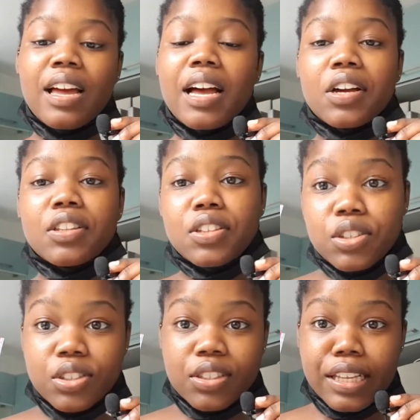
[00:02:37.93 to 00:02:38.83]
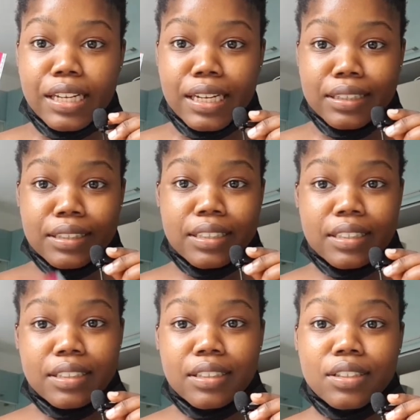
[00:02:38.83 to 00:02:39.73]
I got this, the
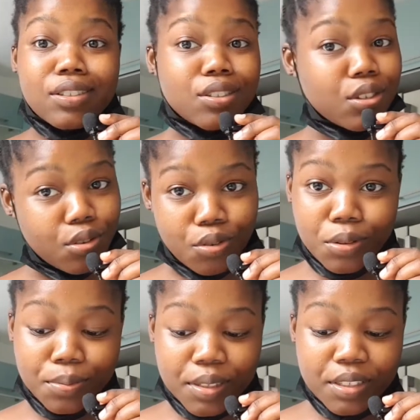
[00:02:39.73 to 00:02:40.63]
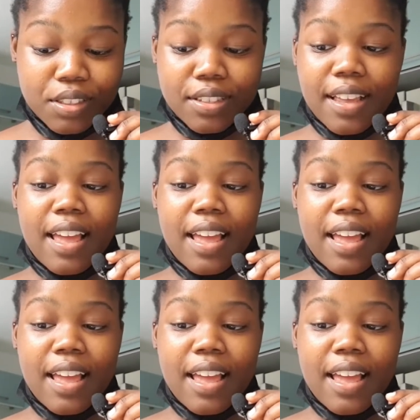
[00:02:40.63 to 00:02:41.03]
elastics to secure the beads.